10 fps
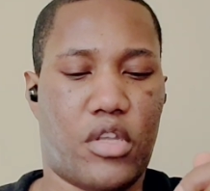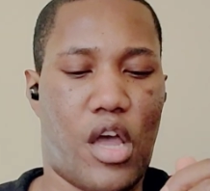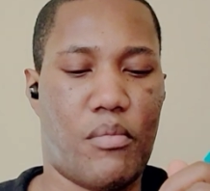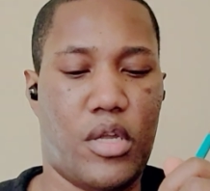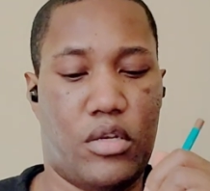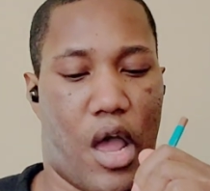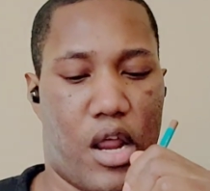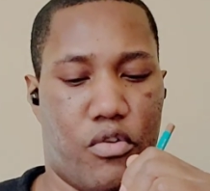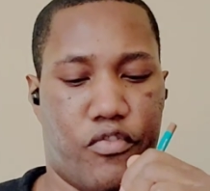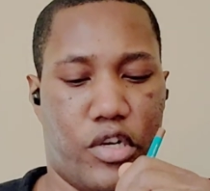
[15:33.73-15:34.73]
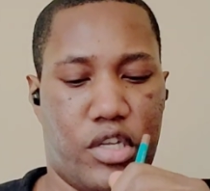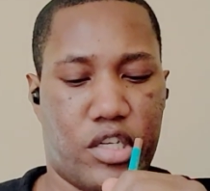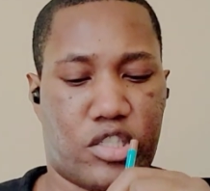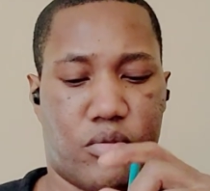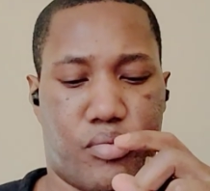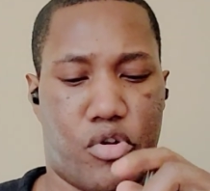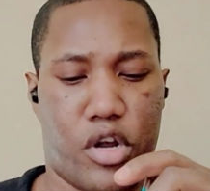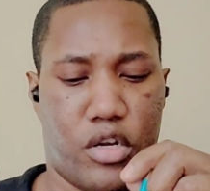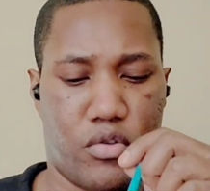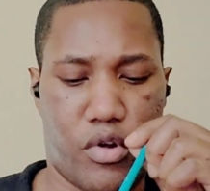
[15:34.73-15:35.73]
I mean, I don't really get
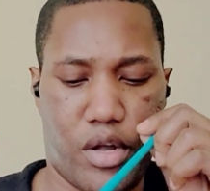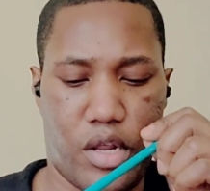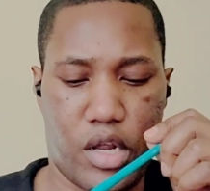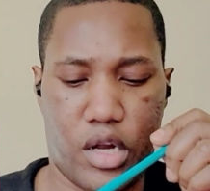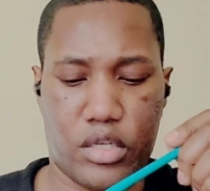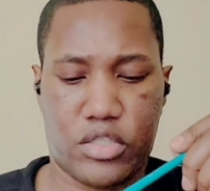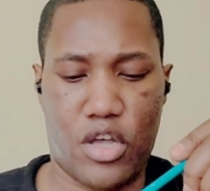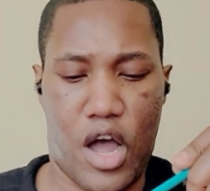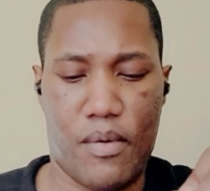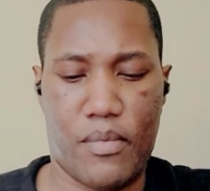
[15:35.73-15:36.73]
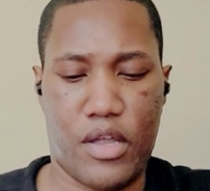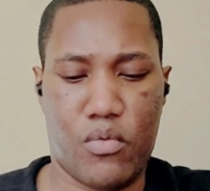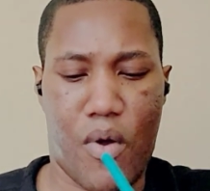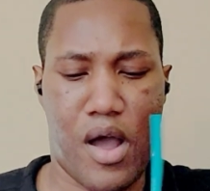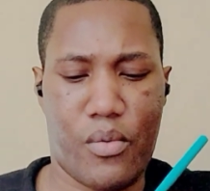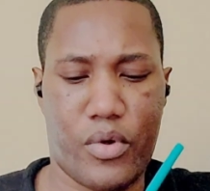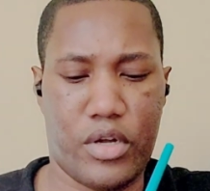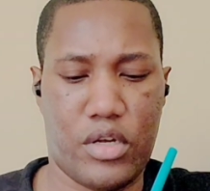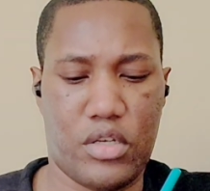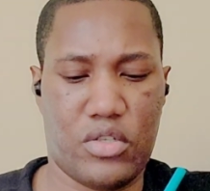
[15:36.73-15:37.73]
support on here, so I'm like, why would,
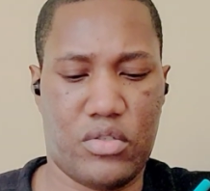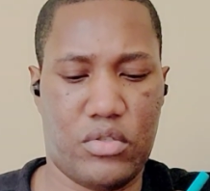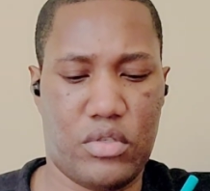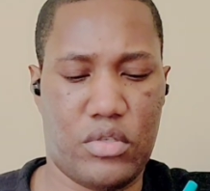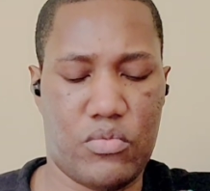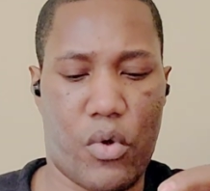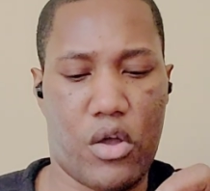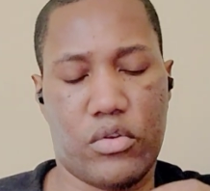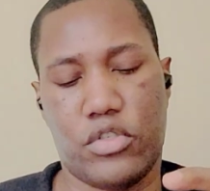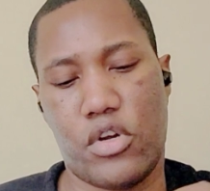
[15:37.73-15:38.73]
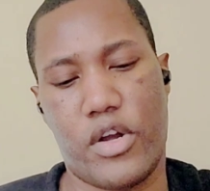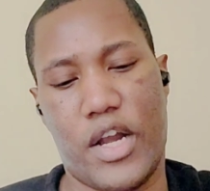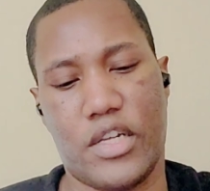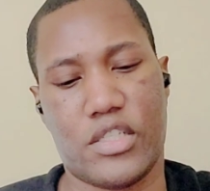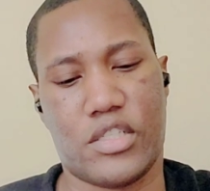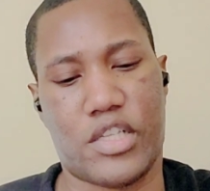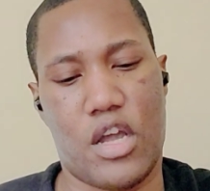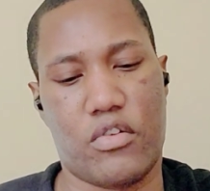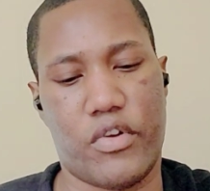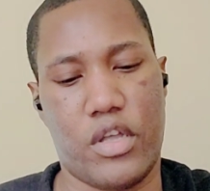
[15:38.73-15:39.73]
well, you know, that doesn't
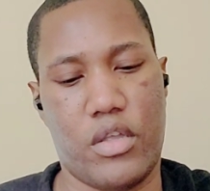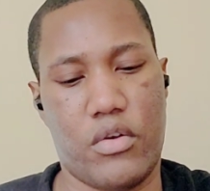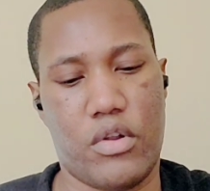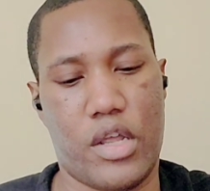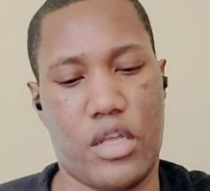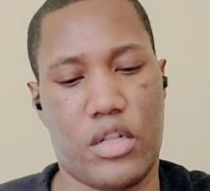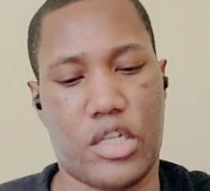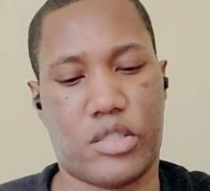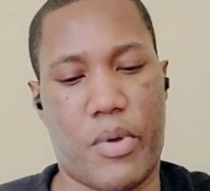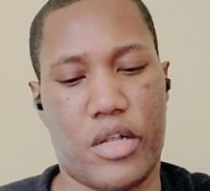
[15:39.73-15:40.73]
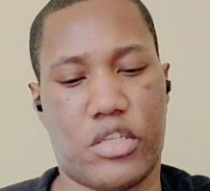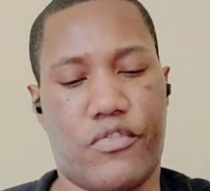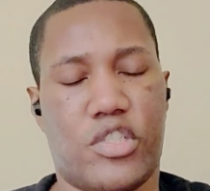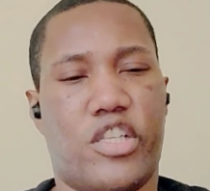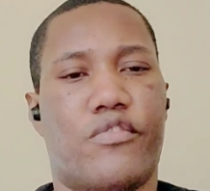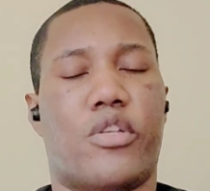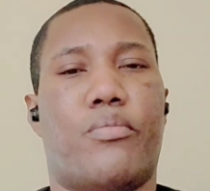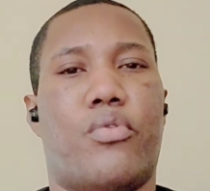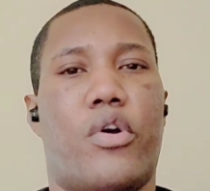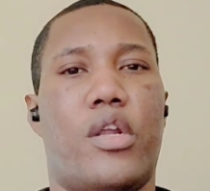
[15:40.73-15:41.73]
sound right, you know, like expect to receive
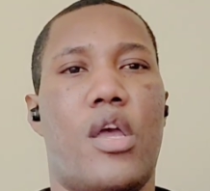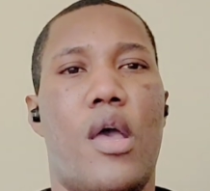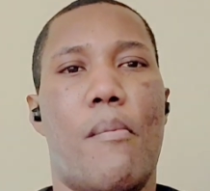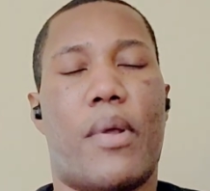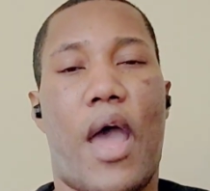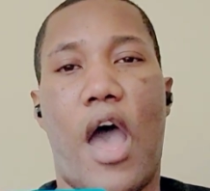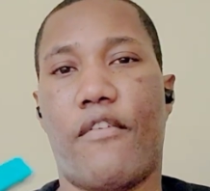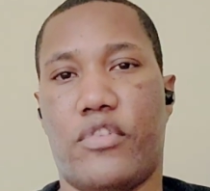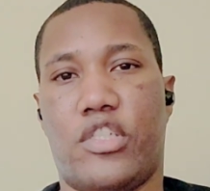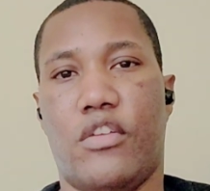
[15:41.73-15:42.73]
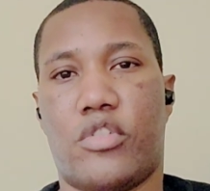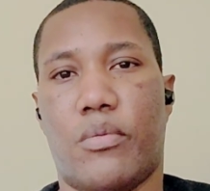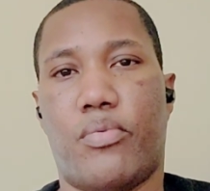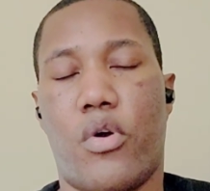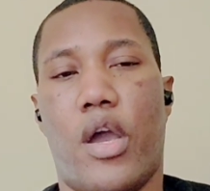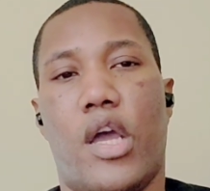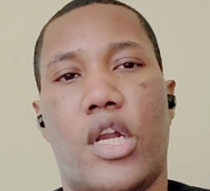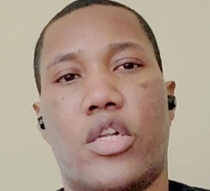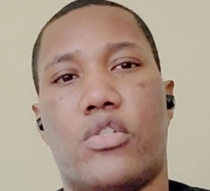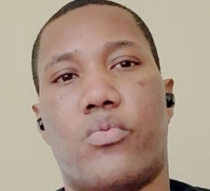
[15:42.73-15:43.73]
support. But I have received support, and
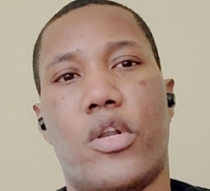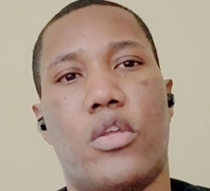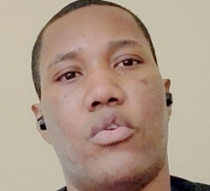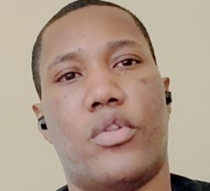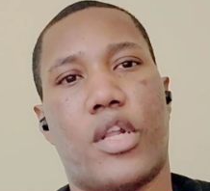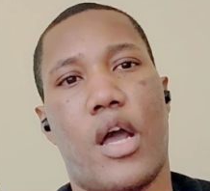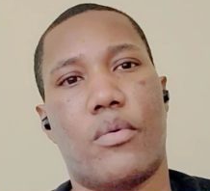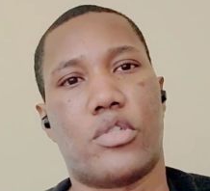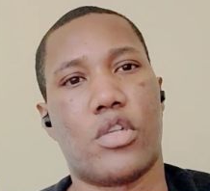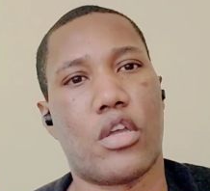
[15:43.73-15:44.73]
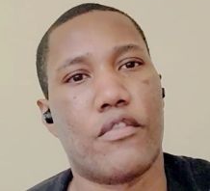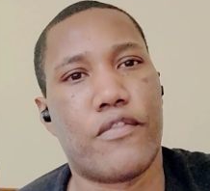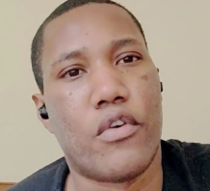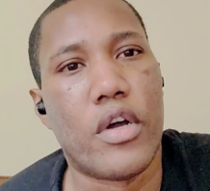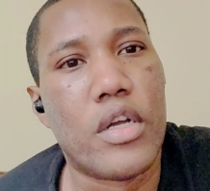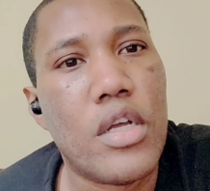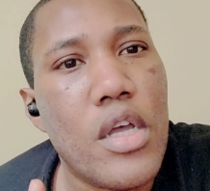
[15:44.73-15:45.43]
it is one of you that I was looking for.